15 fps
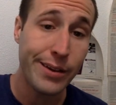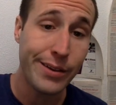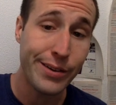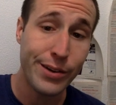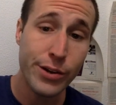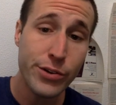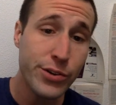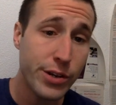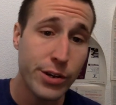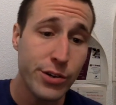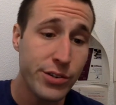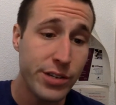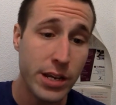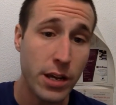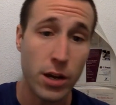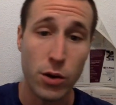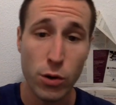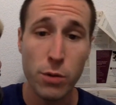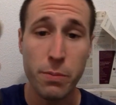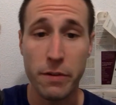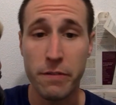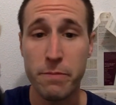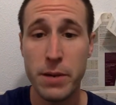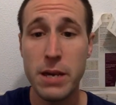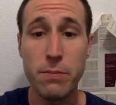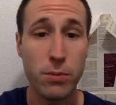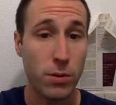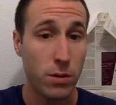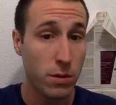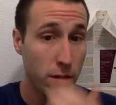you're seeing a group of
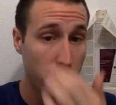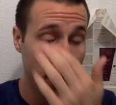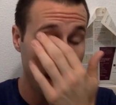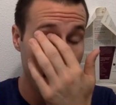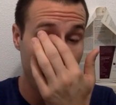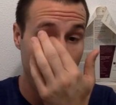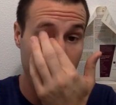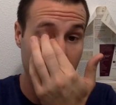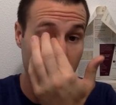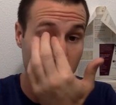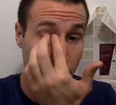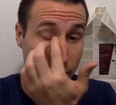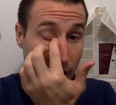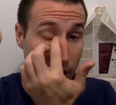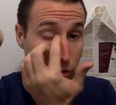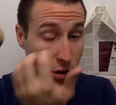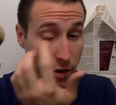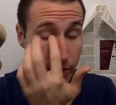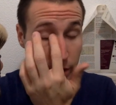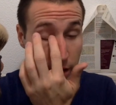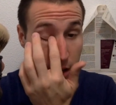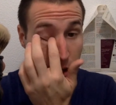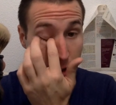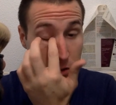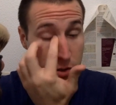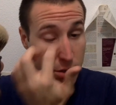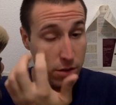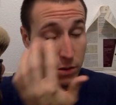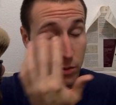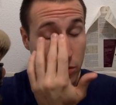people in the manufacturing
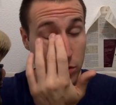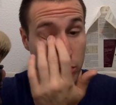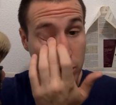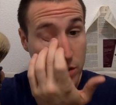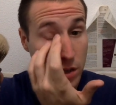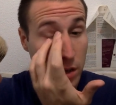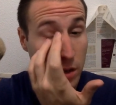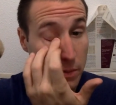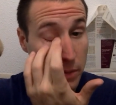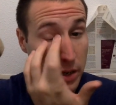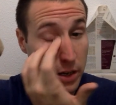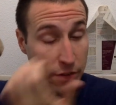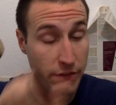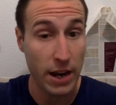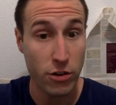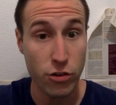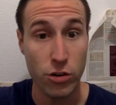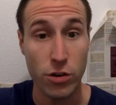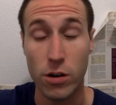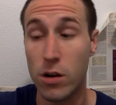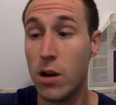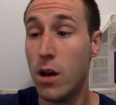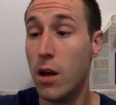videos, or just the manufacturer